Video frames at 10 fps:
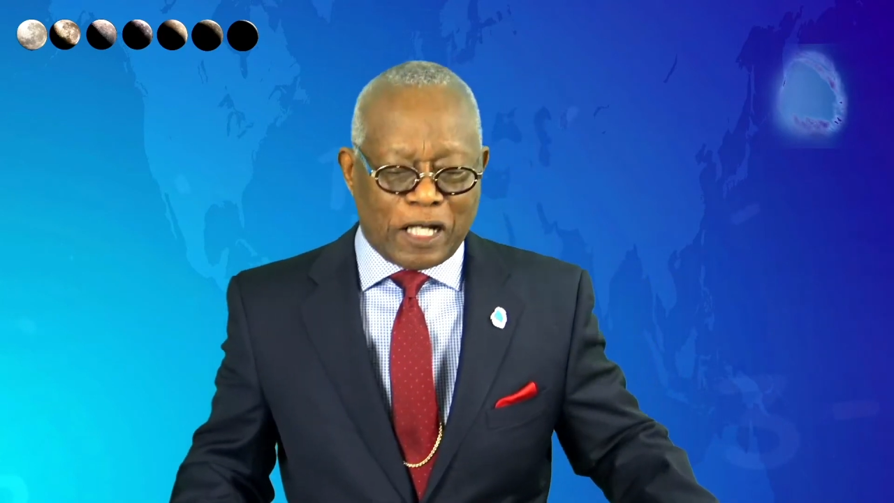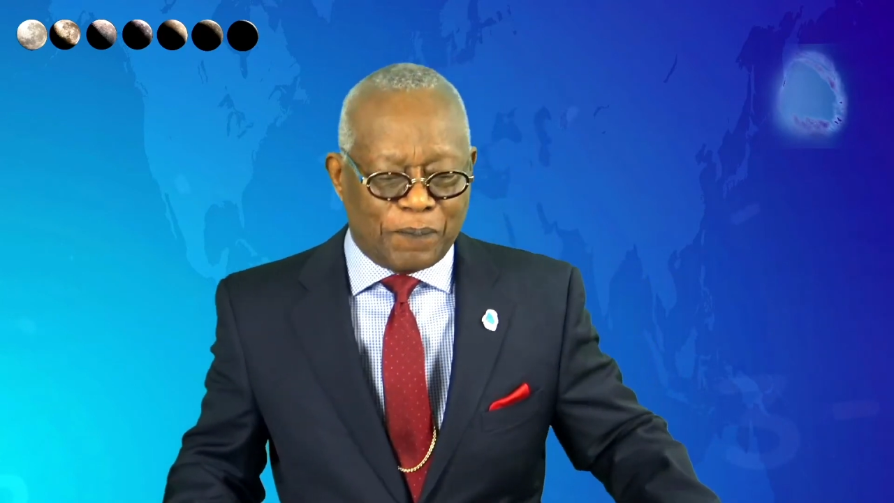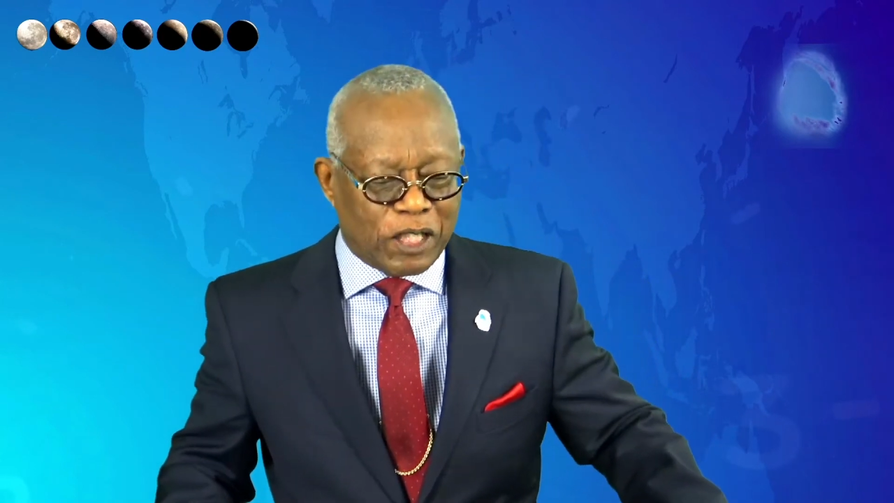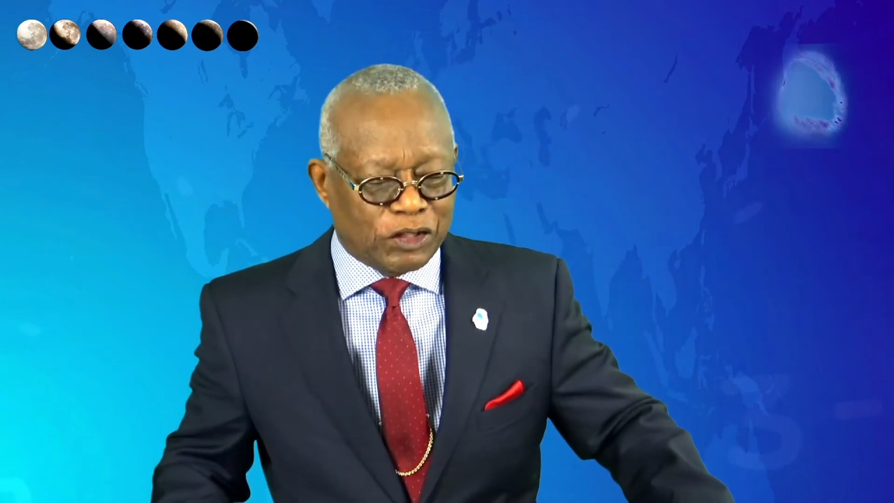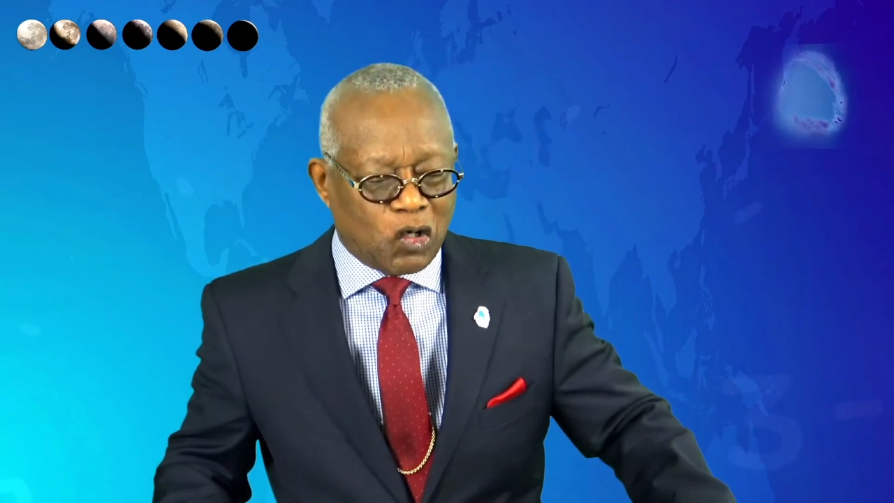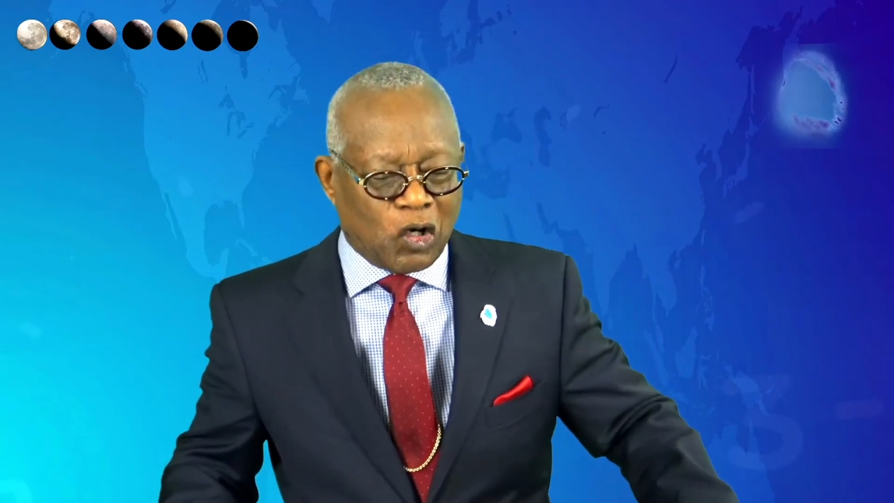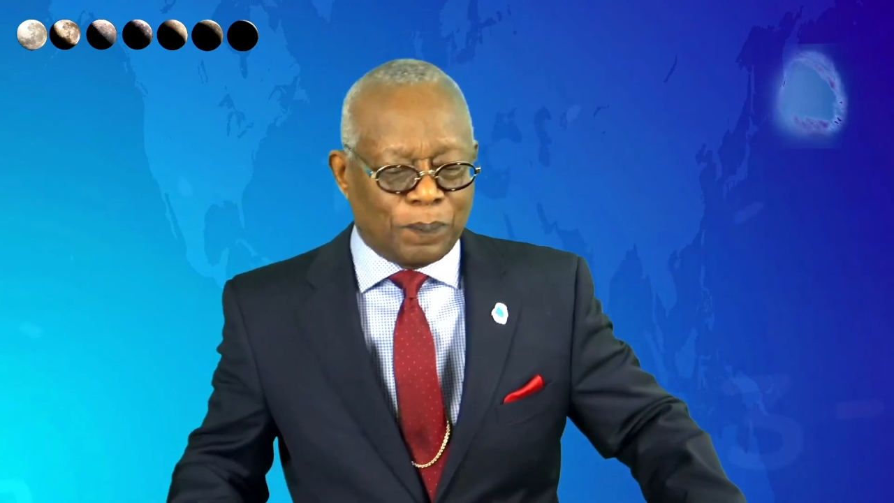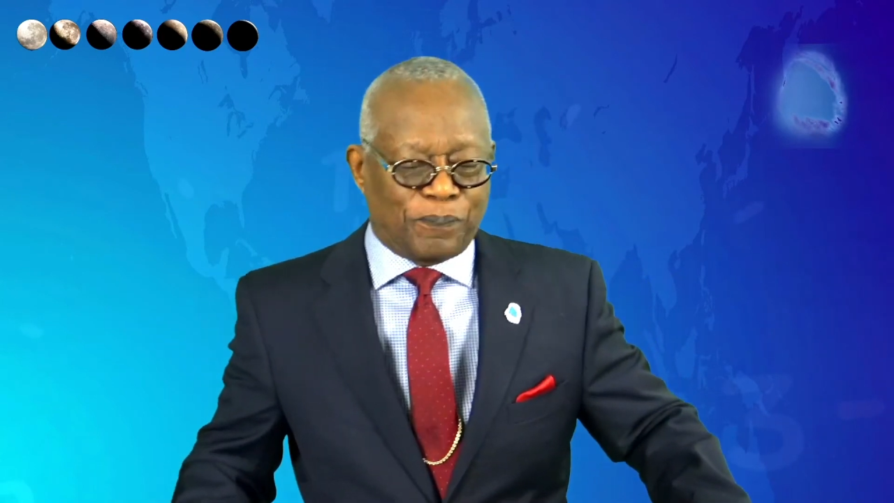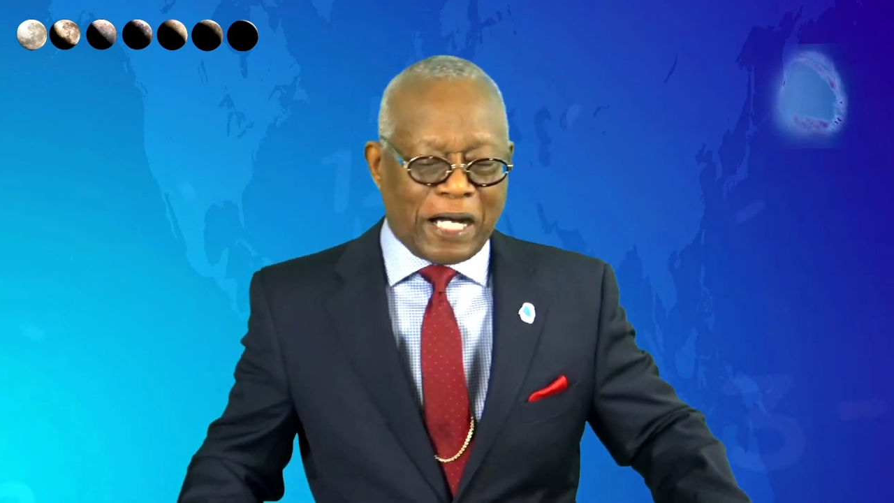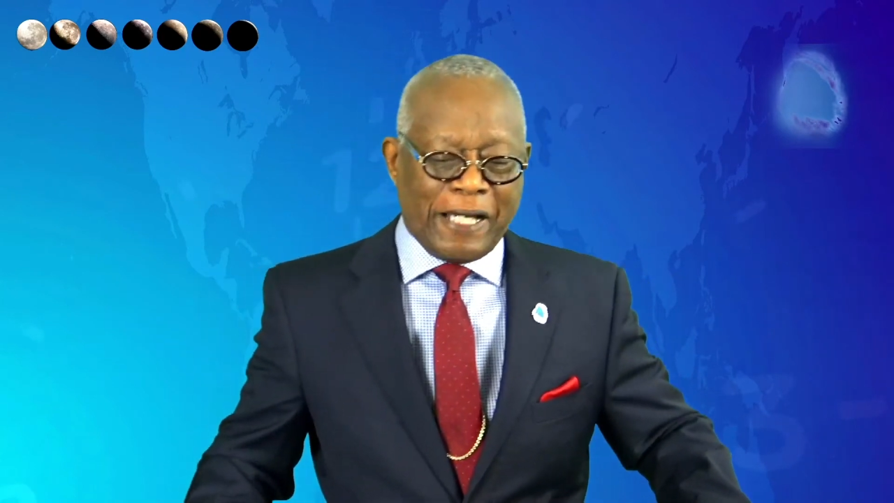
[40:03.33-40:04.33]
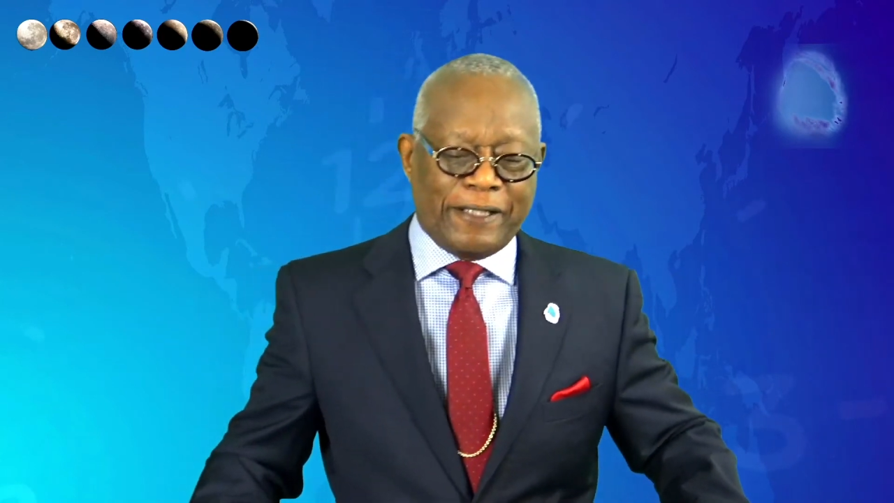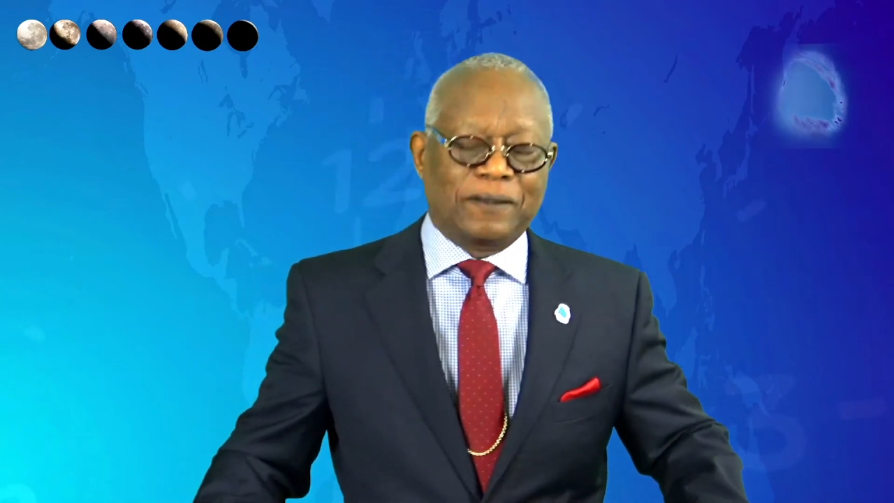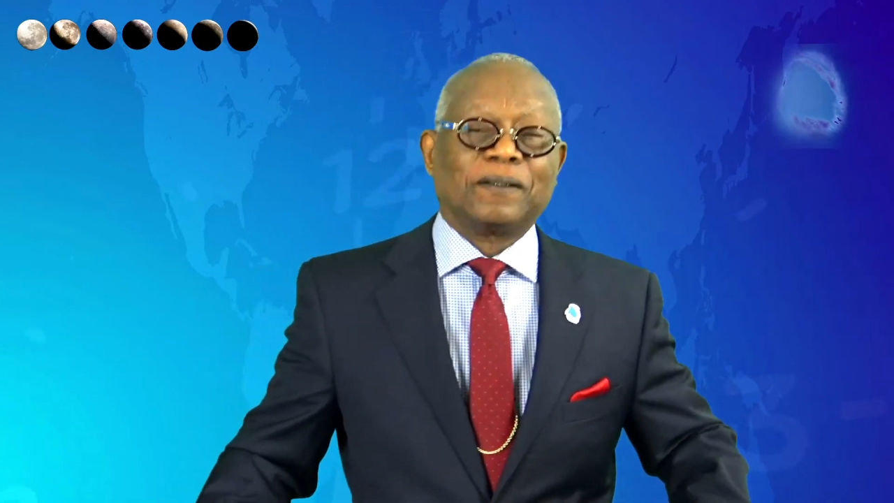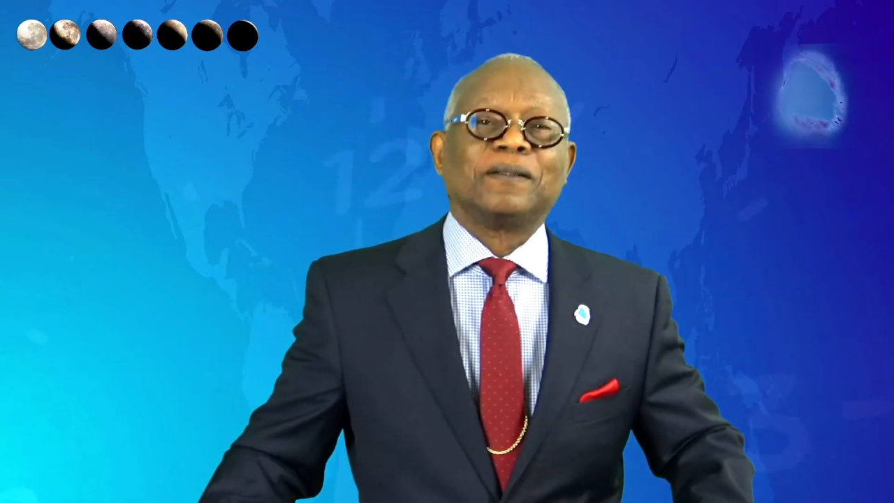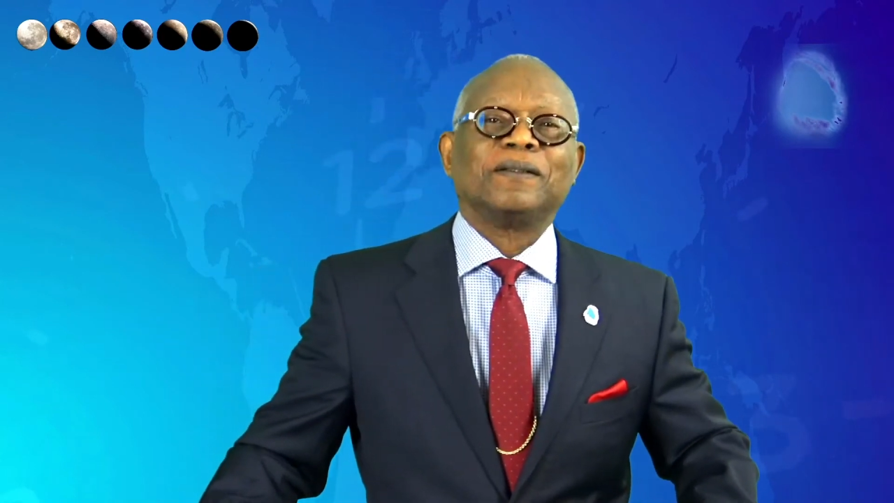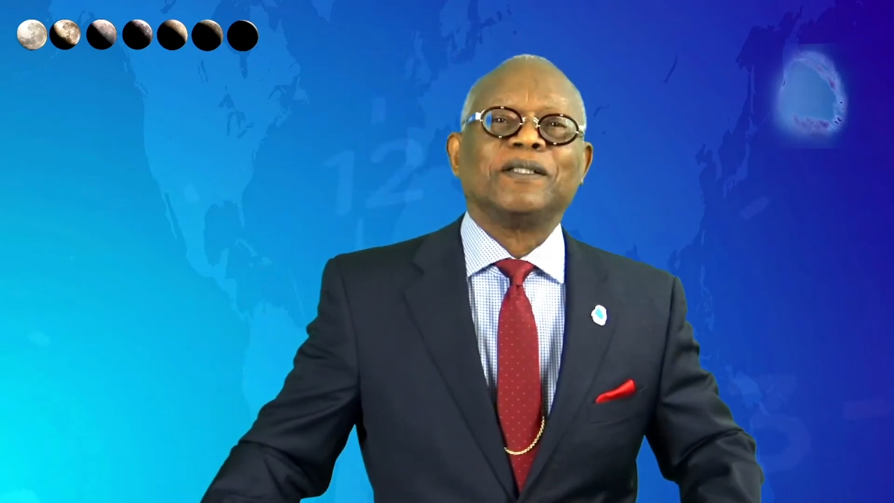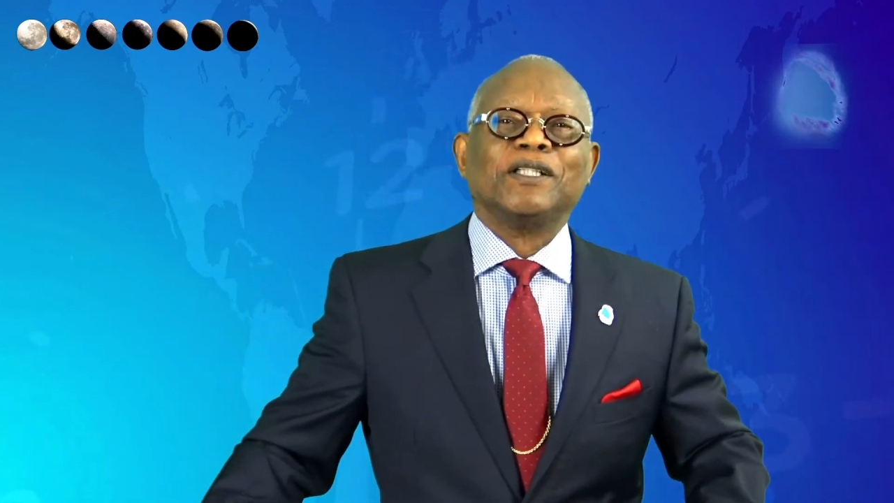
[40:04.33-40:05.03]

a manure pile.